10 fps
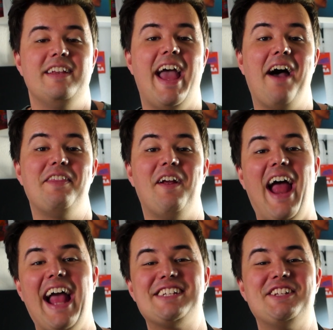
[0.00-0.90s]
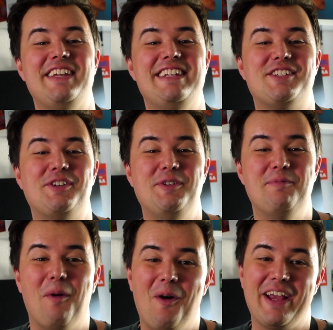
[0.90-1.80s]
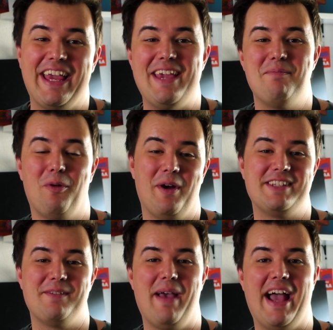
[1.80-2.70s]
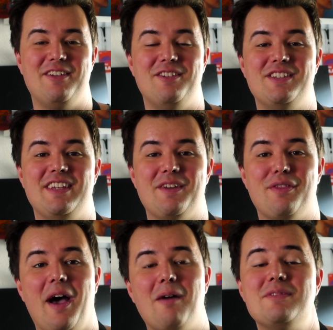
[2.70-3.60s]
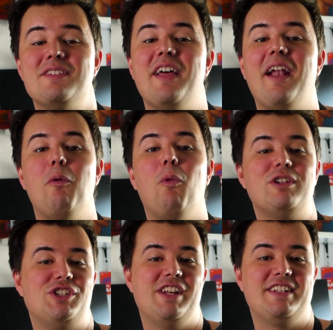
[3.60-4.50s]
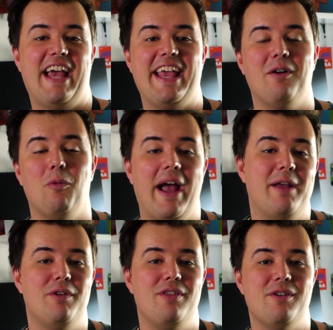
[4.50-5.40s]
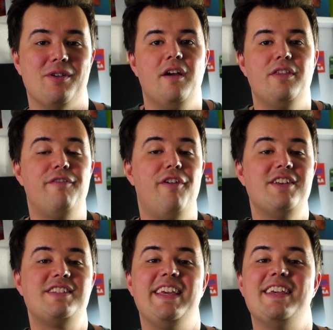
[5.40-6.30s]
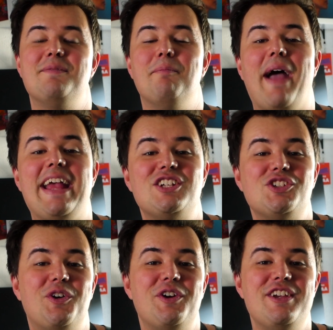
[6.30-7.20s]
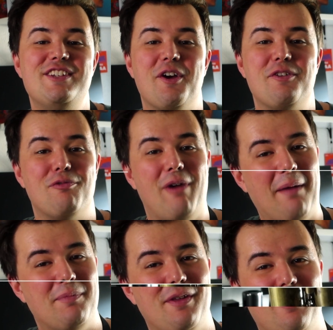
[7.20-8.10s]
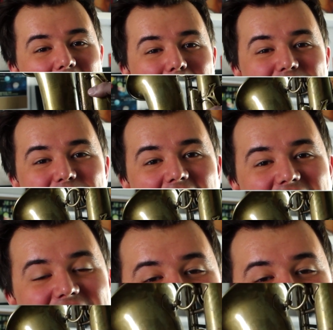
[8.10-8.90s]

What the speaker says: Now, there are actually two more key points about using your thumbs that I want you to take away with you. The first thing is make sure you don't wrap your thumbs around the